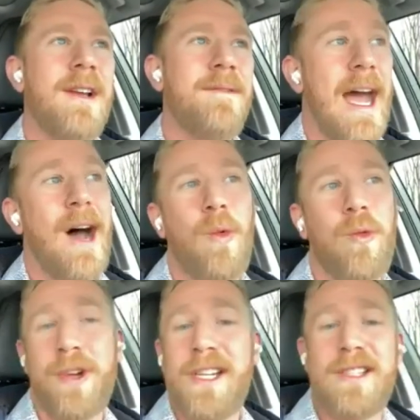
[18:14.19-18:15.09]
Now,
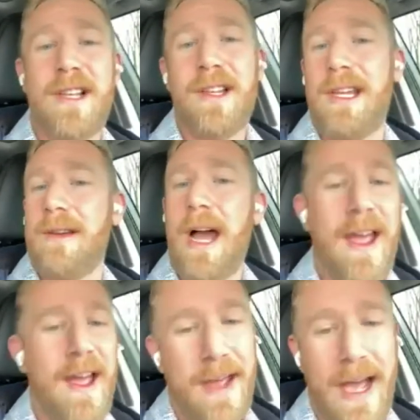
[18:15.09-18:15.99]
recently, I
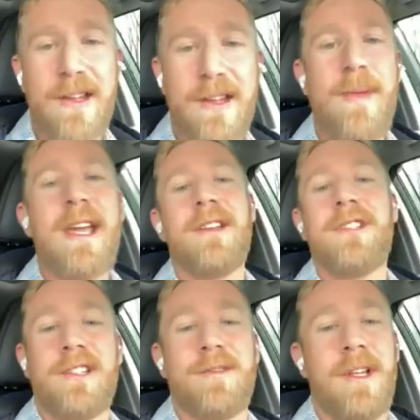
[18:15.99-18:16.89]
have had to make
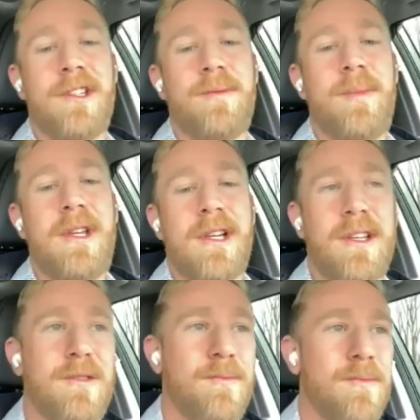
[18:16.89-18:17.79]
adjustments
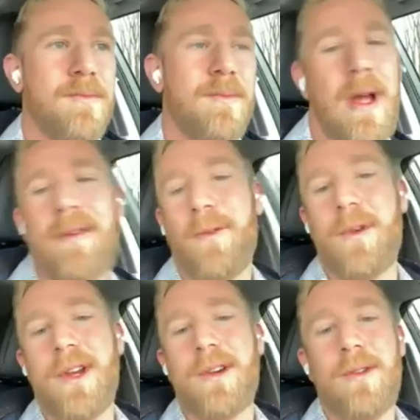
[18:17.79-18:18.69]
because my
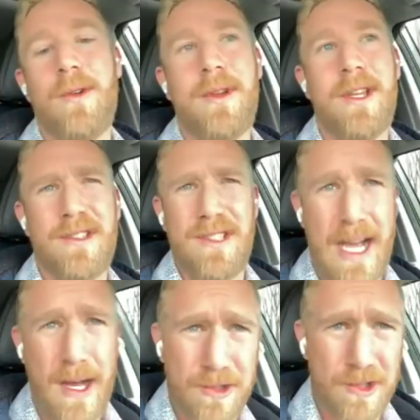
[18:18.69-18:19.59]
4-year-old is
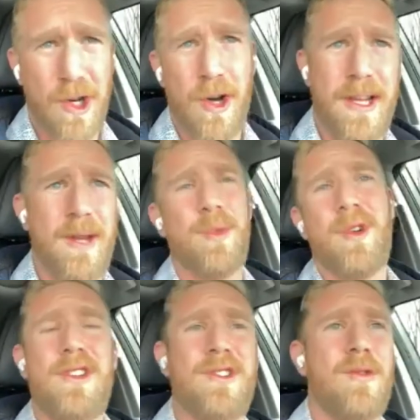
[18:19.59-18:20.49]
now starting
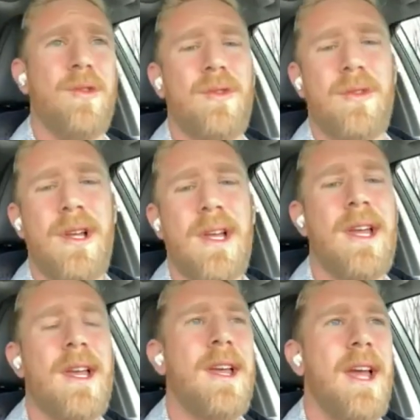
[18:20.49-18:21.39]
preschool.
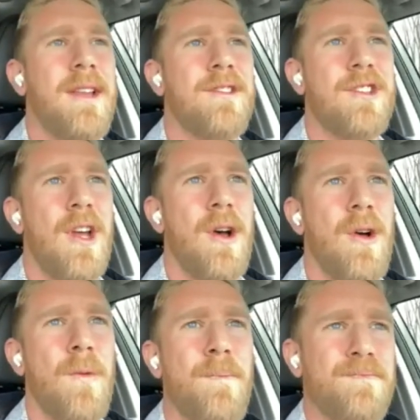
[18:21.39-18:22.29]
And
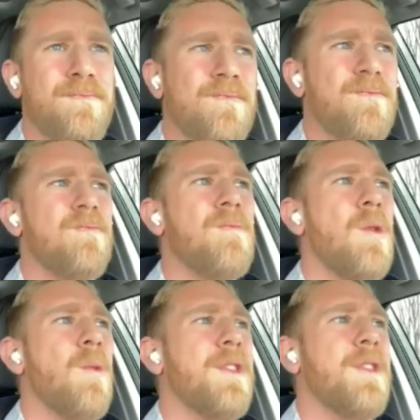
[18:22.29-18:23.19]
so
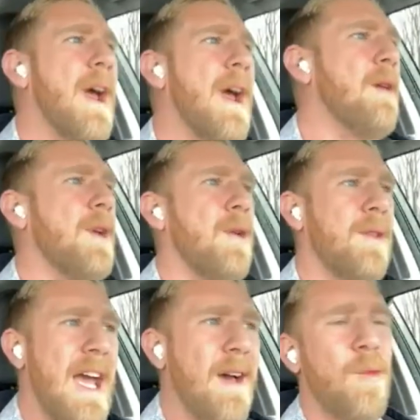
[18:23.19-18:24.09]
with the way we
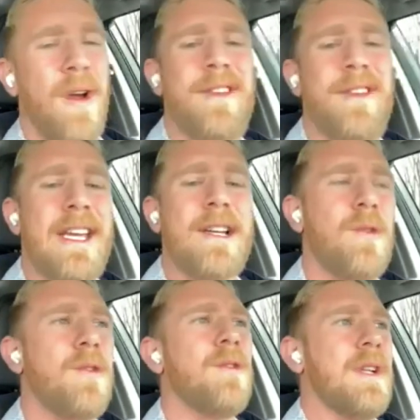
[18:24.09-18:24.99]
only have one
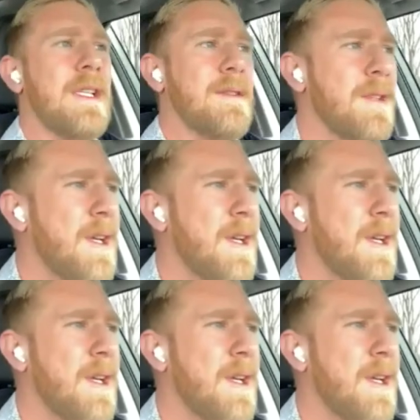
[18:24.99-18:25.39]
vehicle and